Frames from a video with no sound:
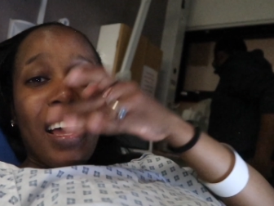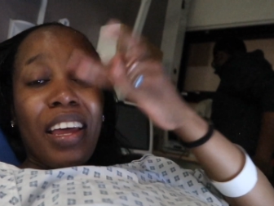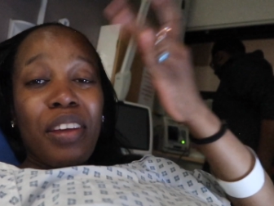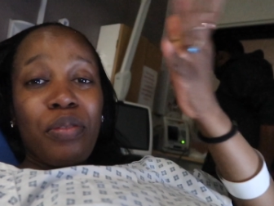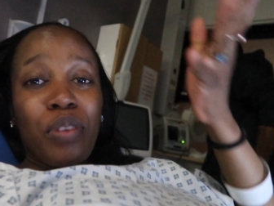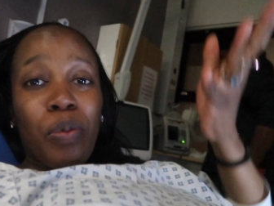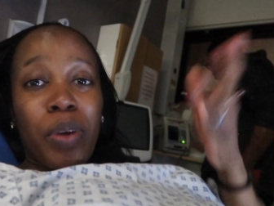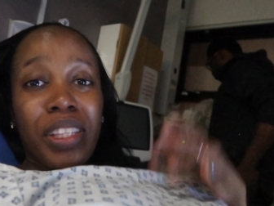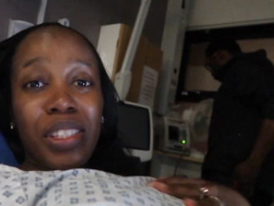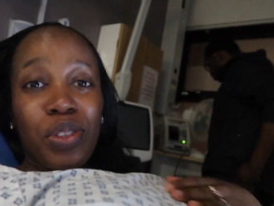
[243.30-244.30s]
I don't even know I'm
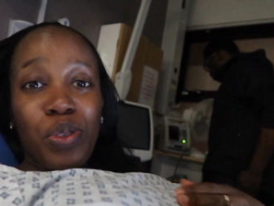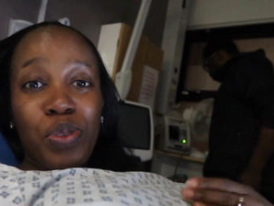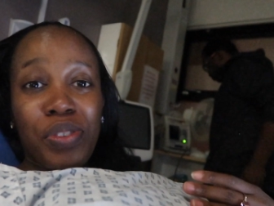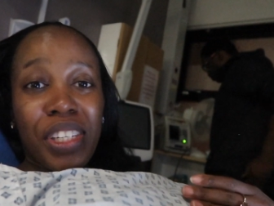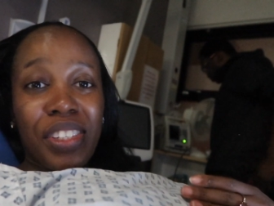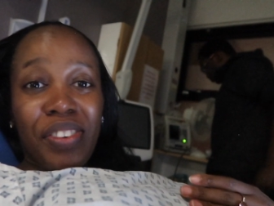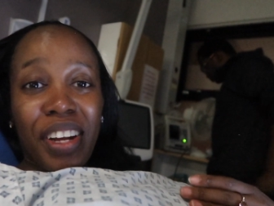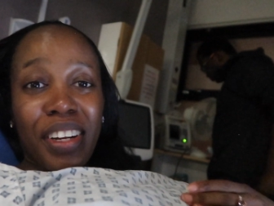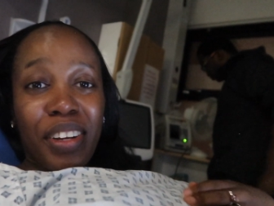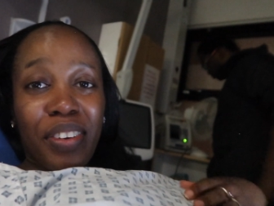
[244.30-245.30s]
wearing these two rings
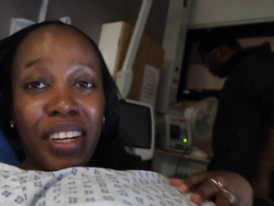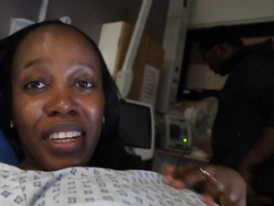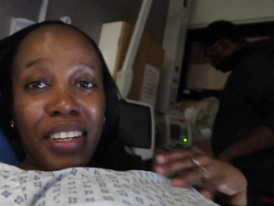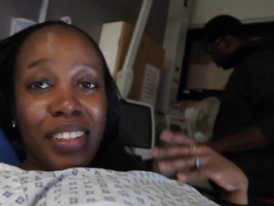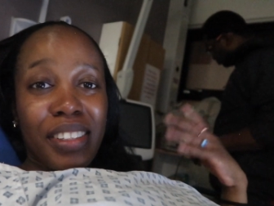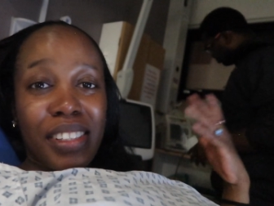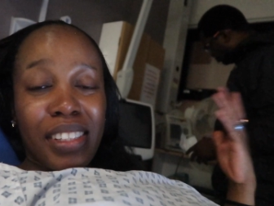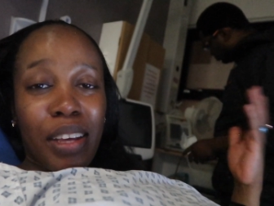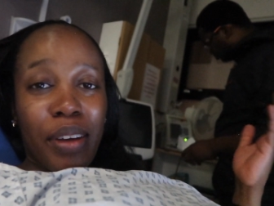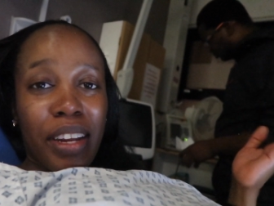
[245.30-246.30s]
right now like this
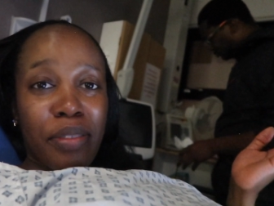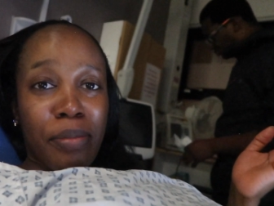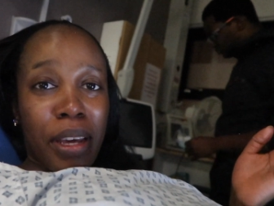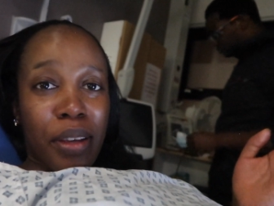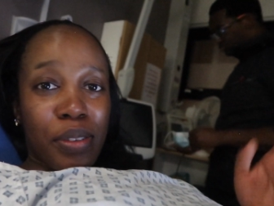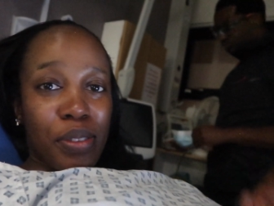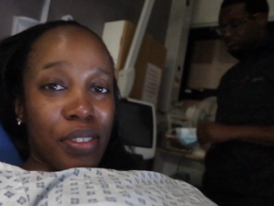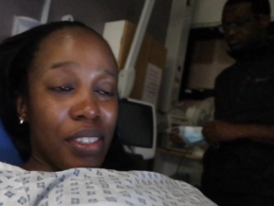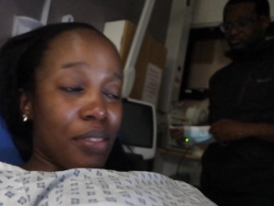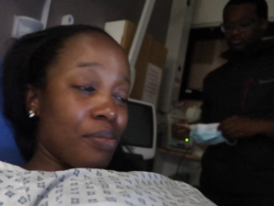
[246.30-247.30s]
is how I left my house
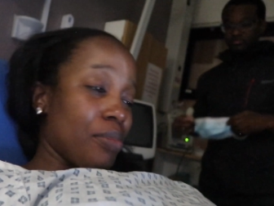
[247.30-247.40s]
today